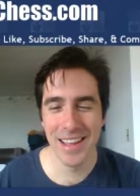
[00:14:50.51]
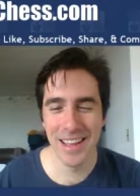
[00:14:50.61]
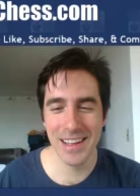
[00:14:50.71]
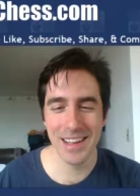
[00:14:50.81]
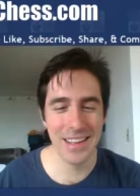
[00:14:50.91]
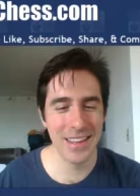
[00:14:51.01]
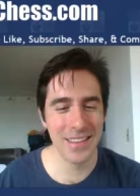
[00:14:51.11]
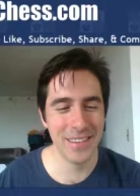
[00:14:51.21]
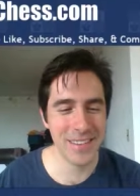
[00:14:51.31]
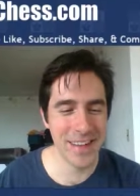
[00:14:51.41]

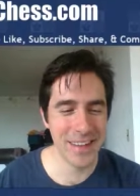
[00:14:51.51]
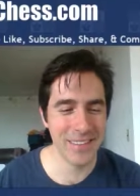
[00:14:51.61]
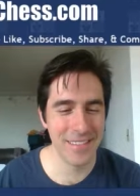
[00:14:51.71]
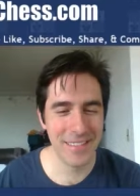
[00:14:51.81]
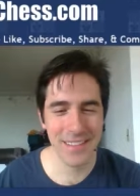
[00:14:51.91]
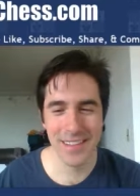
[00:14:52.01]
Wow.